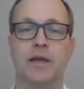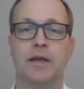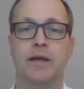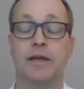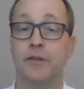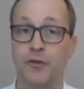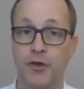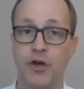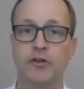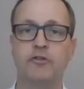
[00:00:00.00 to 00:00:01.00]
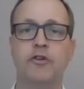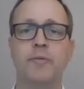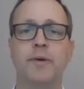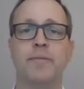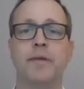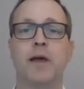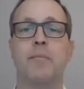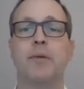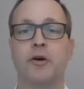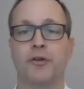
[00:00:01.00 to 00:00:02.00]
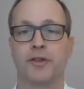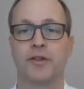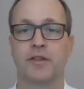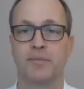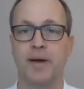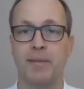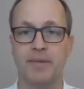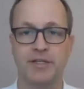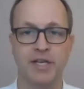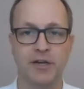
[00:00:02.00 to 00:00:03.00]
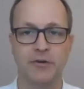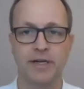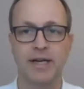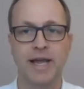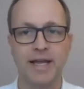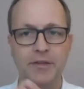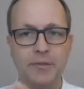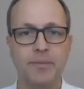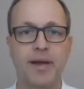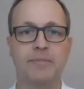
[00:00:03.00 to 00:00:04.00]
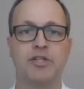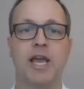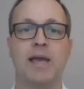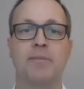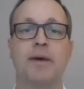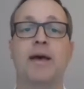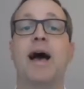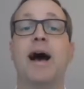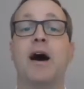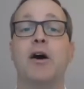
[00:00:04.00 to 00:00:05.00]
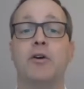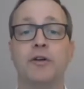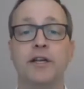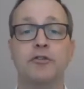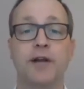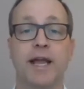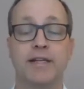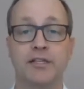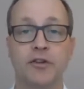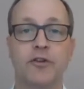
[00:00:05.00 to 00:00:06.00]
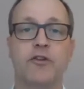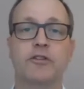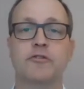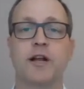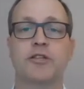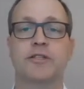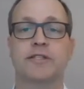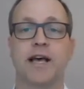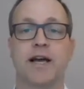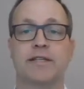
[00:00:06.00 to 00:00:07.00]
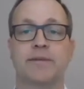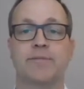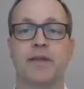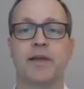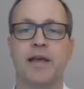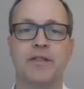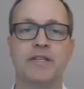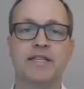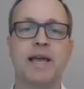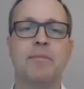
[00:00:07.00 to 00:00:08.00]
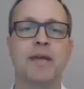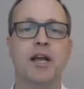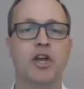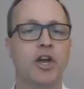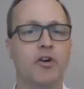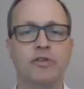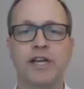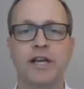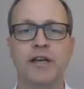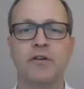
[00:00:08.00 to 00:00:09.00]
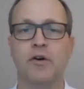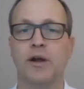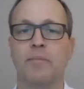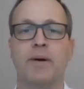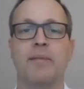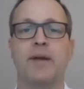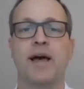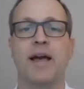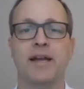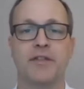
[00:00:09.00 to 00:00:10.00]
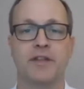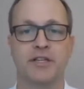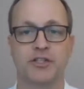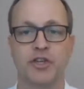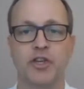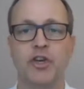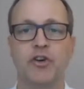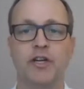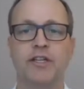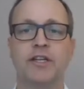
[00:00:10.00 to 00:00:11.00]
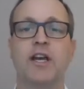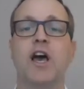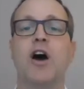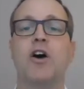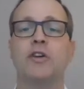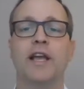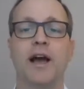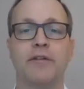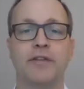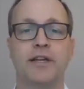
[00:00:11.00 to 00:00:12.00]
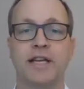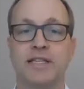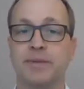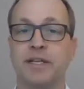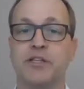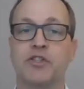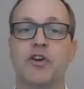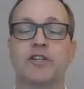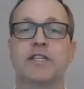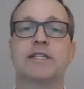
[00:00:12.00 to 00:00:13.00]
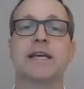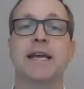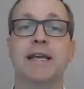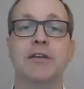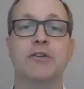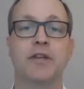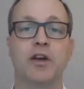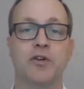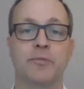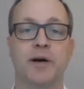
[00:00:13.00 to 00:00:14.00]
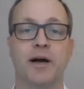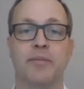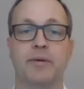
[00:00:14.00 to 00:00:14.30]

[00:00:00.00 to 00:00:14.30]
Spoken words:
In the third group, both the pipe material and the pipe shape are only created on the construction site. This can be a coating or a pipe liner that is cured only after it has been inserted into the old pipe.